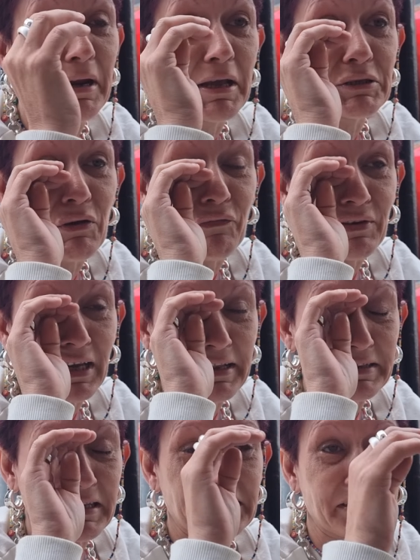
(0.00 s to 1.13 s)
And I don't
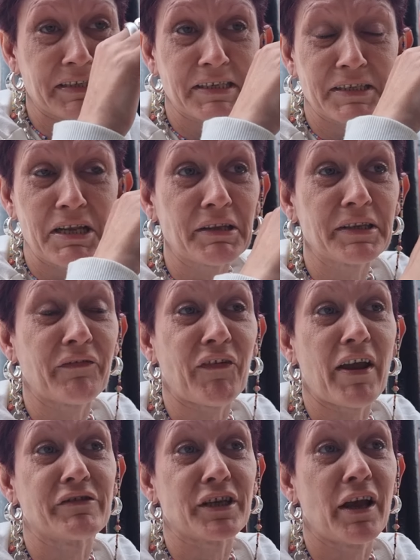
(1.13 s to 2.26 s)
forget these things, not the
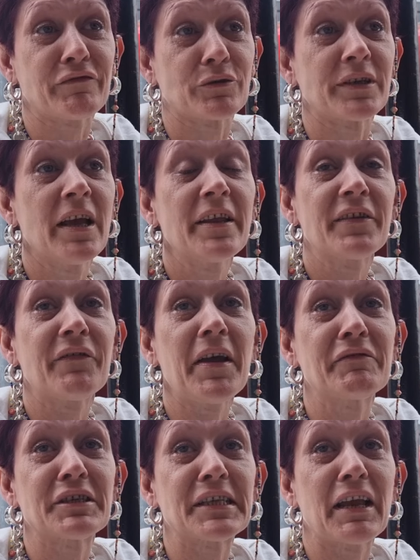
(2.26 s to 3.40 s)
favours I've done, the
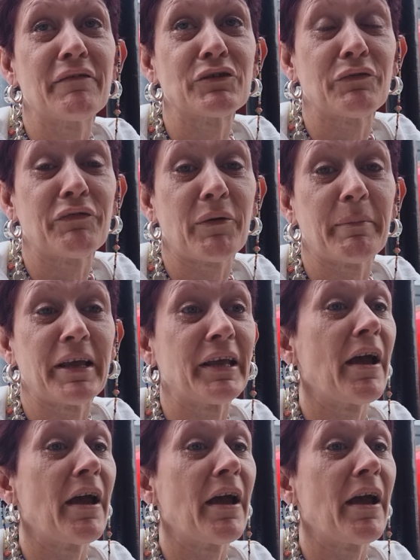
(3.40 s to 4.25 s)
favours they've done for me,